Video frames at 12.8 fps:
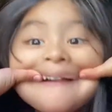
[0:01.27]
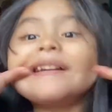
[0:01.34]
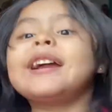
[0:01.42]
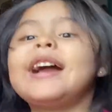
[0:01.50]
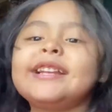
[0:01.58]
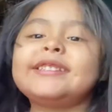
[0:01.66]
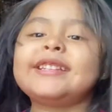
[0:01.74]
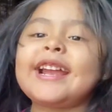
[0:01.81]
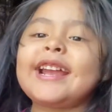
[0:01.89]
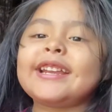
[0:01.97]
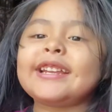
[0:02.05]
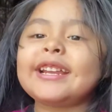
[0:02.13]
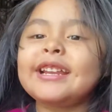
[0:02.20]
guys, guys,
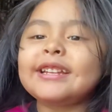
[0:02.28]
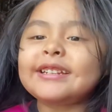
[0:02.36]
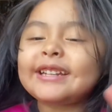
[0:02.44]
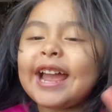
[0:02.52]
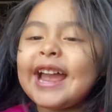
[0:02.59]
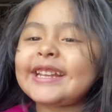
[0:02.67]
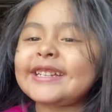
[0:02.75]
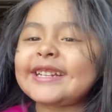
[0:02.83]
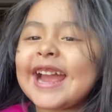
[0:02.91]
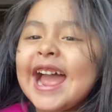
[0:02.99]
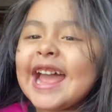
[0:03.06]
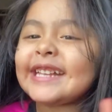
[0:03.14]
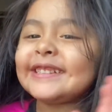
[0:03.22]
guys,
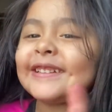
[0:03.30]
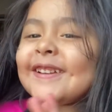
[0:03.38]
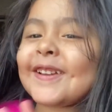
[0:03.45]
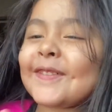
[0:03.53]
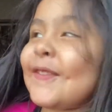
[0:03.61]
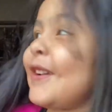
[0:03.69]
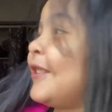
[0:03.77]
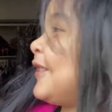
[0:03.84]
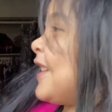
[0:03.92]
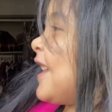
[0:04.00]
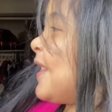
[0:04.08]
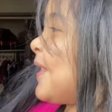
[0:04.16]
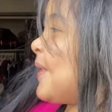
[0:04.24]
guys, guys,
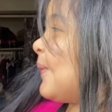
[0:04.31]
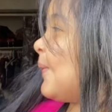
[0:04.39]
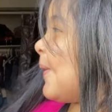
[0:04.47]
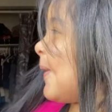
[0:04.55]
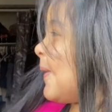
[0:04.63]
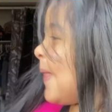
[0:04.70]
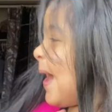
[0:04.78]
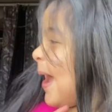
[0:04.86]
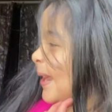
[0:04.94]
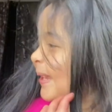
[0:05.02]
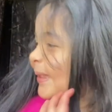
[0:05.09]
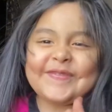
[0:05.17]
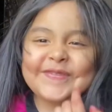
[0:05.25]
guys, guys, night.
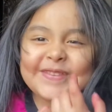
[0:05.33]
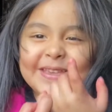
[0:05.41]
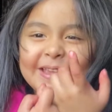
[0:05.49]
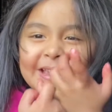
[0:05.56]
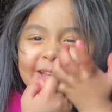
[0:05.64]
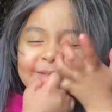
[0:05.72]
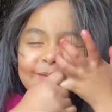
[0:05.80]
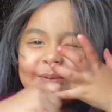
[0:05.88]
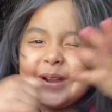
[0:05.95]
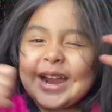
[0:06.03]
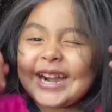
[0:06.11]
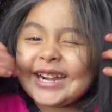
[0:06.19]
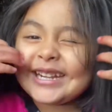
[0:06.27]
It's
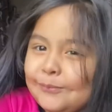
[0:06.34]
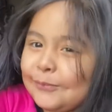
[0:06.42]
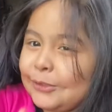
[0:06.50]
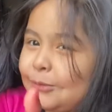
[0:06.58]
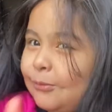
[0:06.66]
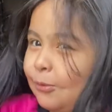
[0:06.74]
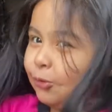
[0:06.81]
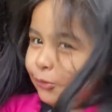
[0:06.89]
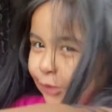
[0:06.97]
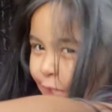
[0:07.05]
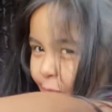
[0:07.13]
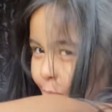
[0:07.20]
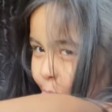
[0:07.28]
fine. Let's do
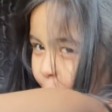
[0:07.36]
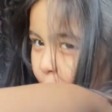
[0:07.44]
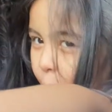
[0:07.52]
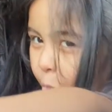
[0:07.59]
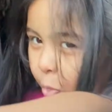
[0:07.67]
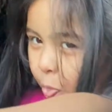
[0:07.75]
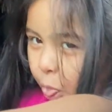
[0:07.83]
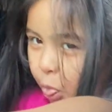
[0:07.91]
starting.